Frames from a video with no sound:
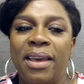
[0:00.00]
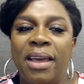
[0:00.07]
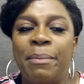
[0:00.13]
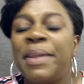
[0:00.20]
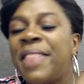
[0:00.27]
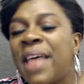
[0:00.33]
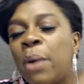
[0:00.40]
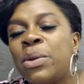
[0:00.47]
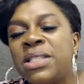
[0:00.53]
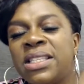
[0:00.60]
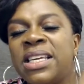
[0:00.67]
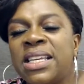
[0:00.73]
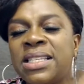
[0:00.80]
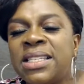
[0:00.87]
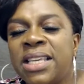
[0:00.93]
But that was
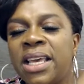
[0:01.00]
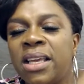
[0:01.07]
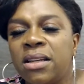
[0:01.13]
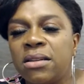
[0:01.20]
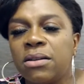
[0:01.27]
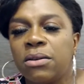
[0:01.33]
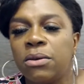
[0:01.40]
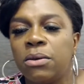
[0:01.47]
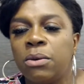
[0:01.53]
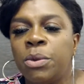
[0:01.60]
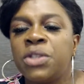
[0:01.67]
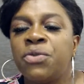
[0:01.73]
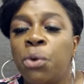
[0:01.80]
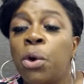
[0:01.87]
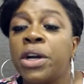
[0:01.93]
the intent,
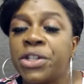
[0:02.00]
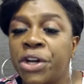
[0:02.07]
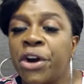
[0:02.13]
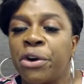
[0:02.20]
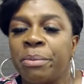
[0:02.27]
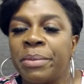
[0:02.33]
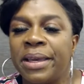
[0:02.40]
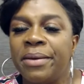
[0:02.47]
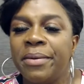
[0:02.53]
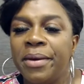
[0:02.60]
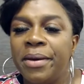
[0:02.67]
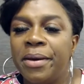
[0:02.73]
was for it to hurt me,